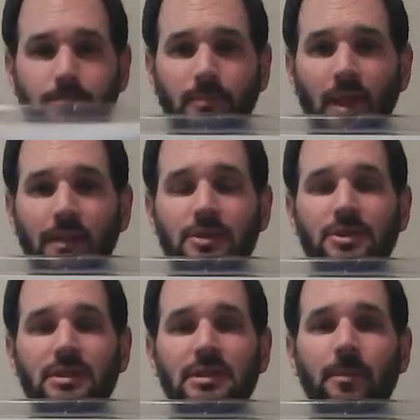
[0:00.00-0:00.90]
These are
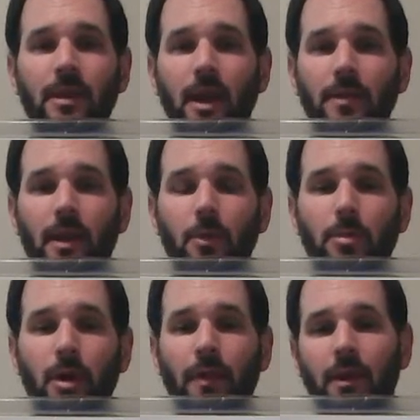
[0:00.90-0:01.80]
just some that I thought I would put
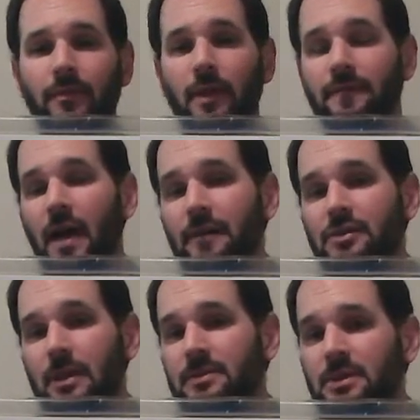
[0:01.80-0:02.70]
on there. I've got 5
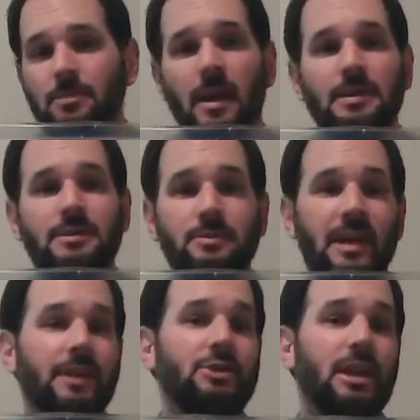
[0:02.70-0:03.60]
shapes. You might do
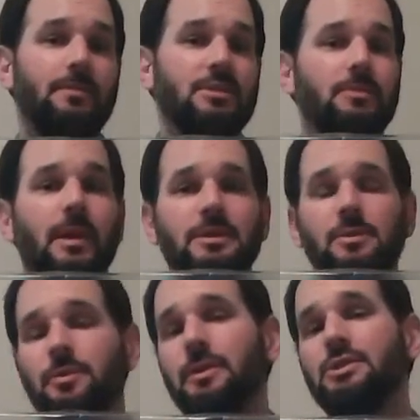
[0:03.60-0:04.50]
10 shapes. You might do
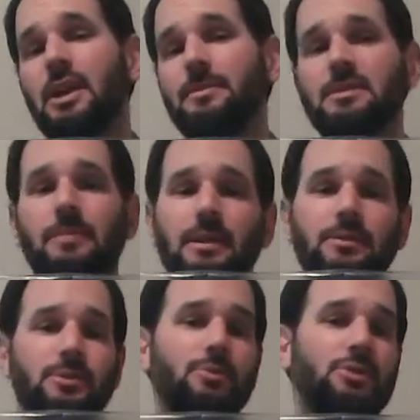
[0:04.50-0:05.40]
3 shapes. You might do
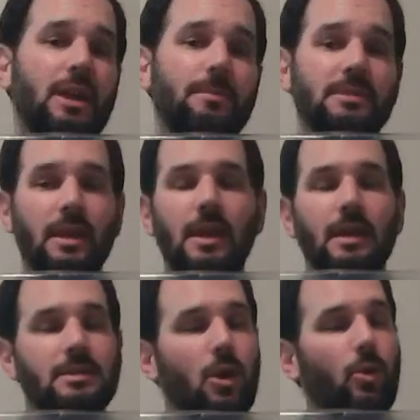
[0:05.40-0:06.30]
2 shapes.
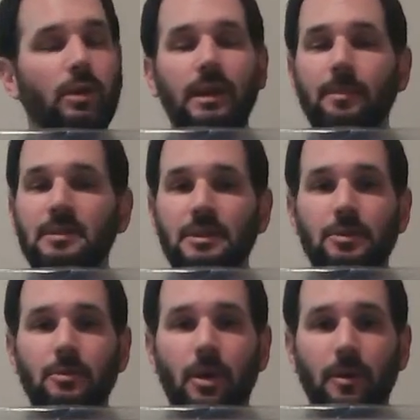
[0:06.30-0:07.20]
Totally up to you,
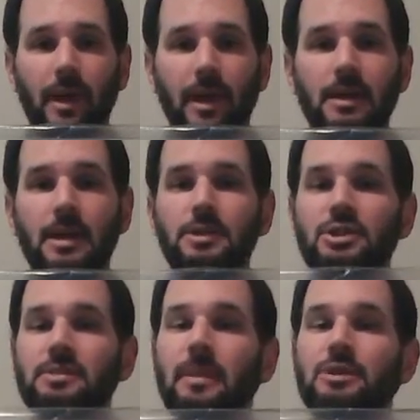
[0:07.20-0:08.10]
okay?
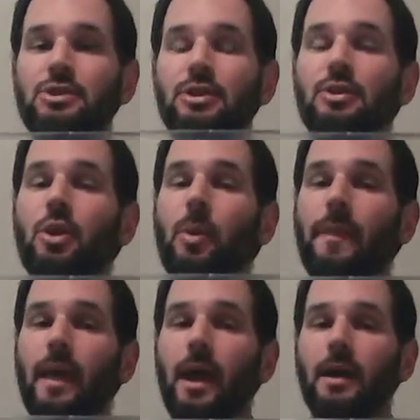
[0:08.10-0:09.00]
Just make sure you know what
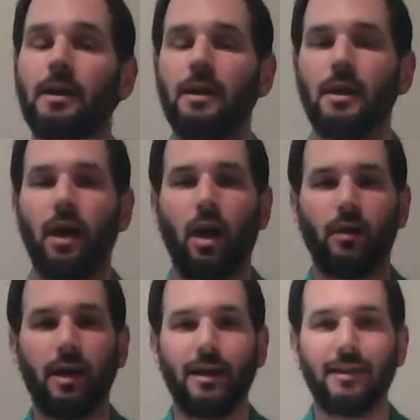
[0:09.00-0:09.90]
they are. All
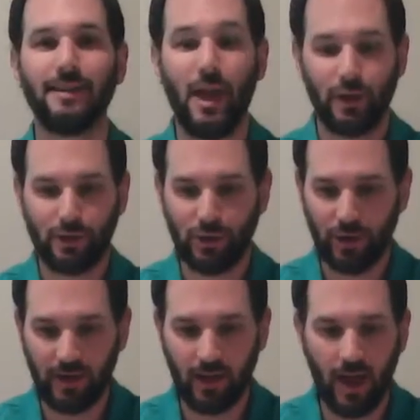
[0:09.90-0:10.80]
right, guys. Good
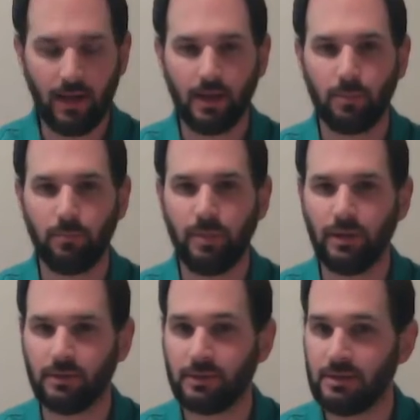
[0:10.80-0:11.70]
luck being
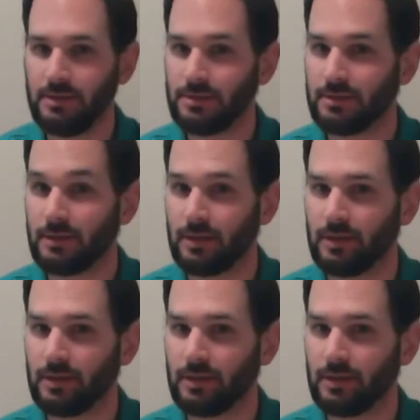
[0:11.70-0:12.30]
the teacher today.